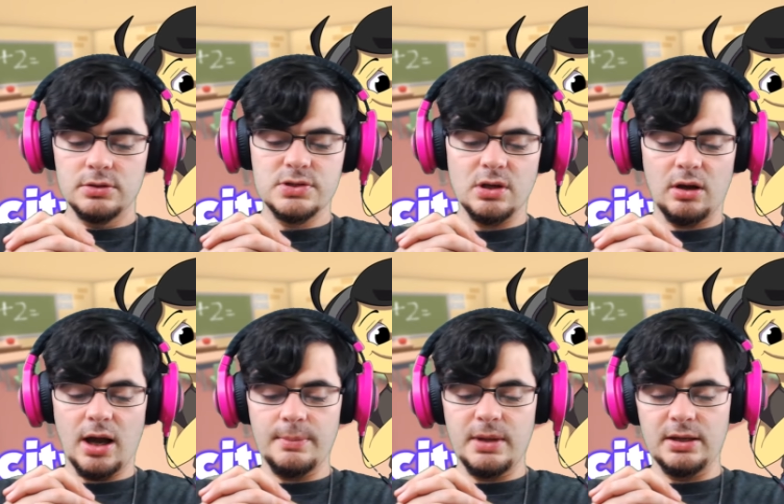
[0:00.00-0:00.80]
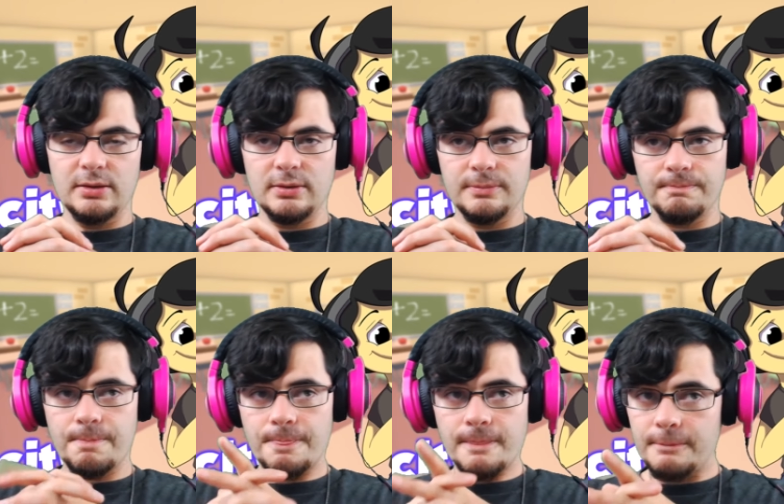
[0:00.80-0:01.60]
So I mean,
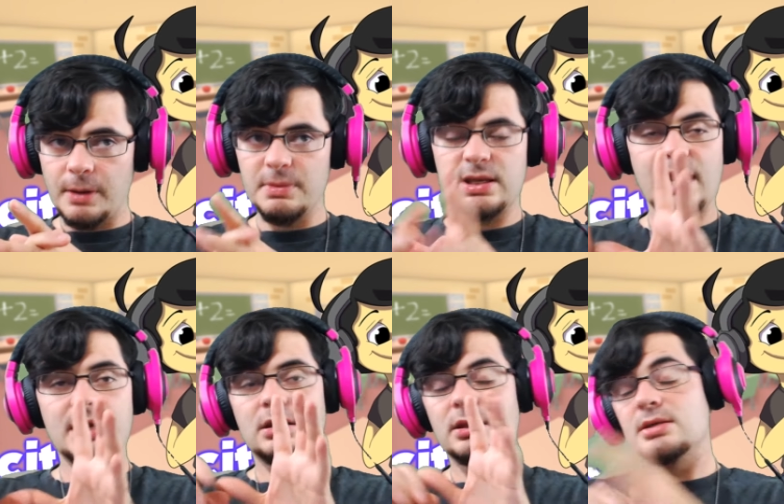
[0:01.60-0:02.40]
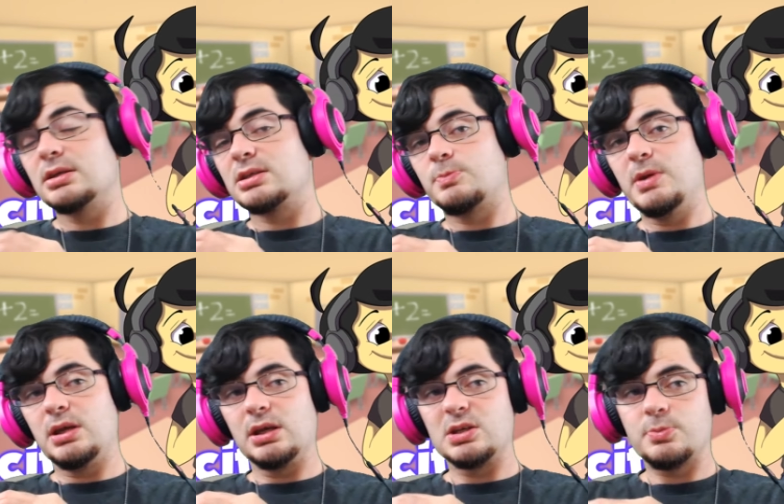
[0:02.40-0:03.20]
but mechanically
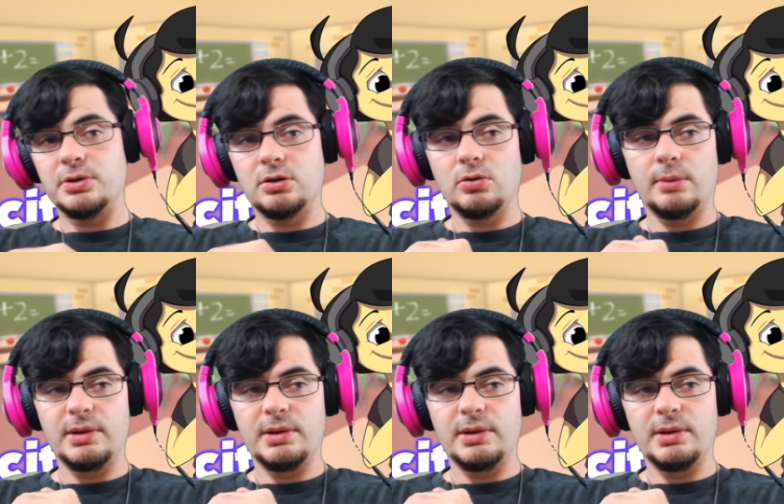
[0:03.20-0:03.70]
speaking, it's pretty cool.